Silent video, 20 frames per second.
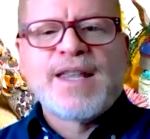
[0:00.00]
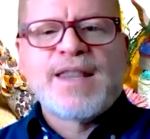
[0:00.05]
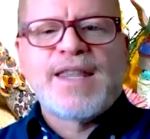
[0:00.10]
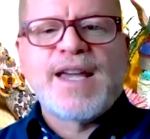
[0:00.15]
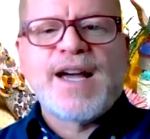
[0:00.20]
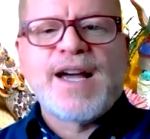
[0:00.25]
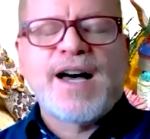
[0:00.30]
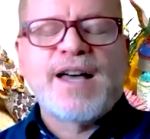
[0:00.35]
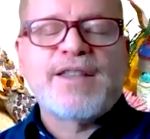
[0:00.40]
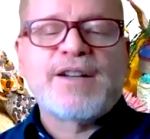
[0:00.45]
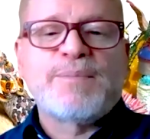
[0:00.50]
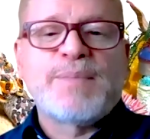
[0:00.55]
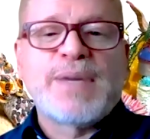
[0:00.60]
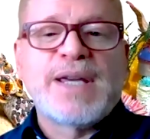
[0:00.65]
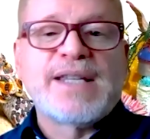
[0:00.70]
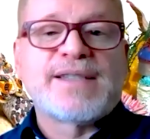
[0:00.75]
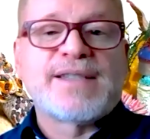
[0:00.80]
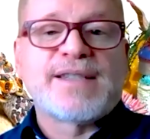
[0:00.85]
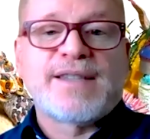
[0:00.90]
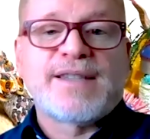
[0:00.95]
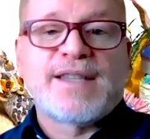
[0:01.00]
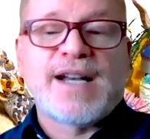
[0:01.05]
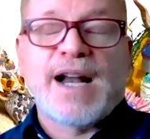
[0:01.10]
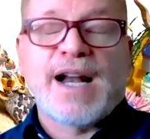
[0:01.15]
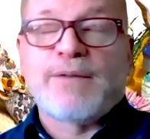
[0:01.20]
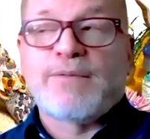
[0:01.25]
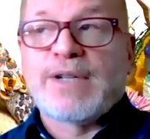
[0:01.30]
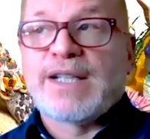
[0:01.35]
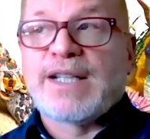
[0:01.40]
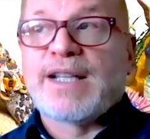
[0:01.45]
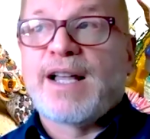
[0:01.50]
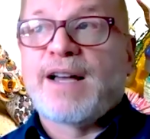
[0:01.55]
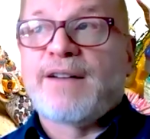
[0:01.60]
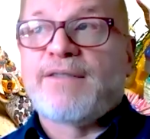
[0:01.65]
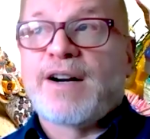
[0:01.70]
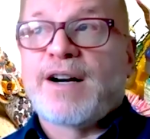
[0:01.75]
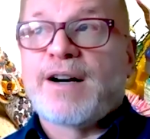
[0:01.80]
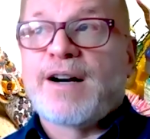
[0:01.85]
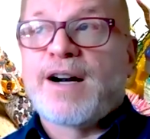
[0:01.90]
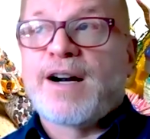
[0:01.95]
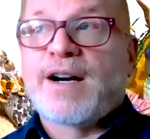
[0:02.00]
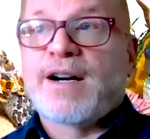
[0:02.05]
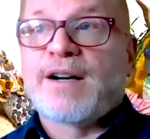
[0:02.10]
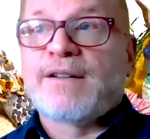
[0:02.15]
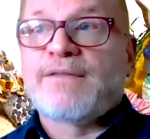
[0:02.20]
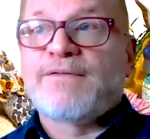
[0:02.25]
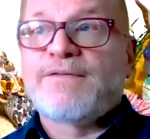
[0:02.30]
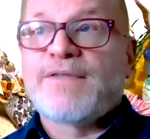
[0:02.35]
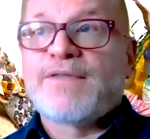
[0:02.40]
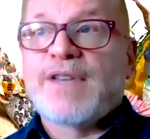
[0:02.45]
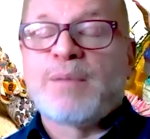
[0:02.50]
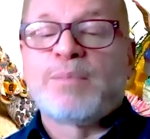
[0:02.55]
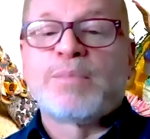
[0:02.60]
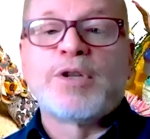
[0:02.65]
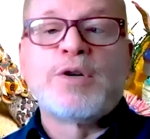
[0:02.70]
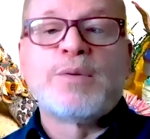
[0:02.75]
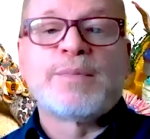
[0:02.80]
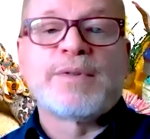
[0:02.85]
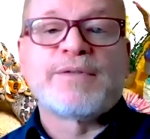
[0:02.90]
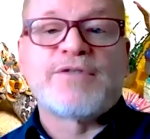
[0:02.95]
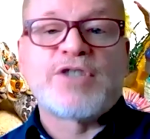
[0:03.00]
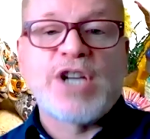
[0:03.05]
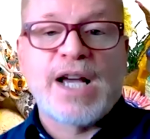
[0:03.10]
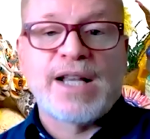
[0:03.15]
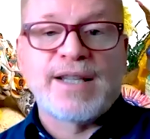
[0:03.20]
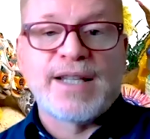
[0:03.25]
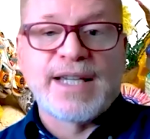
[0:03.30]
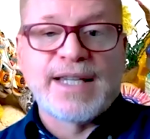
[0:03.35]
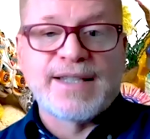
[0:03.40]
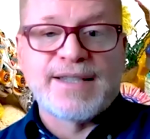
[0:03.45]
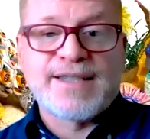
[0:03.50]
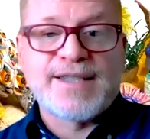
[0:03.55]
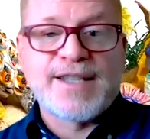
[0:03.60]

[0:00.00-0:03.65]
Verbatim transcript: The other piece that I really love are, are a bloom of jellies.